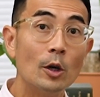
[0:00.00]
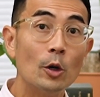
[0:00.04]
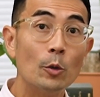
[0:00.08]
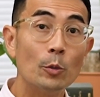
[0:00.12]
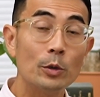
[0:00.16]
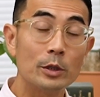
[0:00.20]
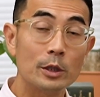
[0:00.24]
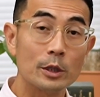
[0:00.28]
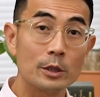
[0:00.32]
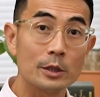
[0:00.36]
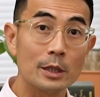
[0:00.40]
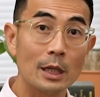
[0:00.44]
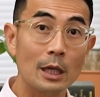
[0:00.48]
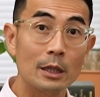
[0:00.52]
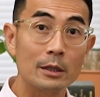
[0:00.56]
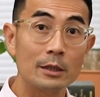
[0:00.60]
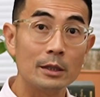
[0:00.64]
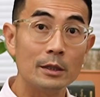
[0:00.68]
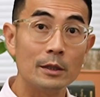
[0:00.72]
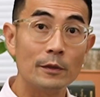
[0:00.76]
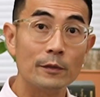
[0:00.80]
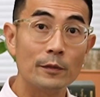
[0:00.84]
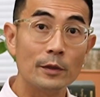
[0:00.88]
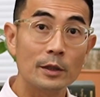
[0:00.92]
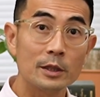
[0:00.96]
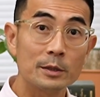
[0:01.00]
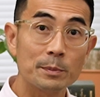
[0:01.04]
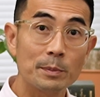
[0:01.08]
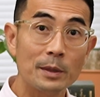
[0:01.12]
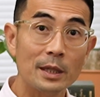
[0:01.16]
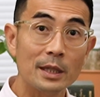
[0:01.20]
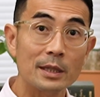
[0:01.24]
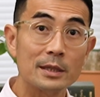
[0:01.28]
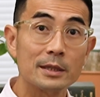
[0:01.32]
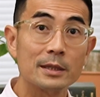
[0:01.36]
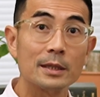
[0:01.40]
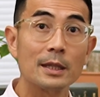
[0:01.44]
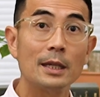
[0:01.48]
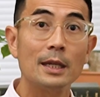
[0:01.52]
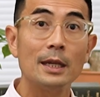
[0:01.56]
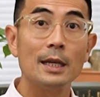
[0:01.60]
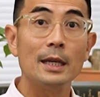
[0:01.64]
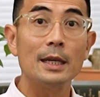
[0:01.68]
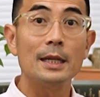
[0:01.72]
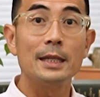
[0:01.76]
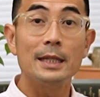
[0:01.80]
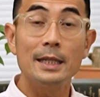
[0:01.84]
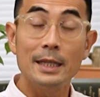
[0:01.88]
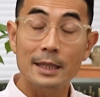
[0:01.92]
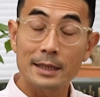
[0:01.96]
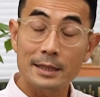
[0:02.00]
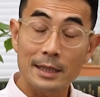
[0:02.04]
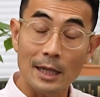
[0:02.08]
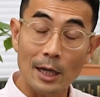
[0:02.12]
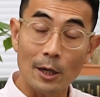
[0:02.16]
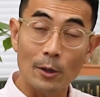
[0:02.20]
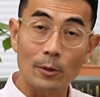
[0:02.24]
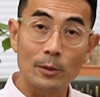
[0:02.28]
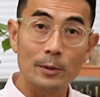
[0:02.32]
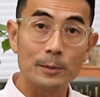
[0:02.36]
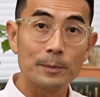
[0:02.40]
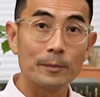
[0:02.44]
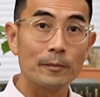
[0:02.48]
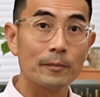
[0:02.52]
with the child in the first place. Here's how.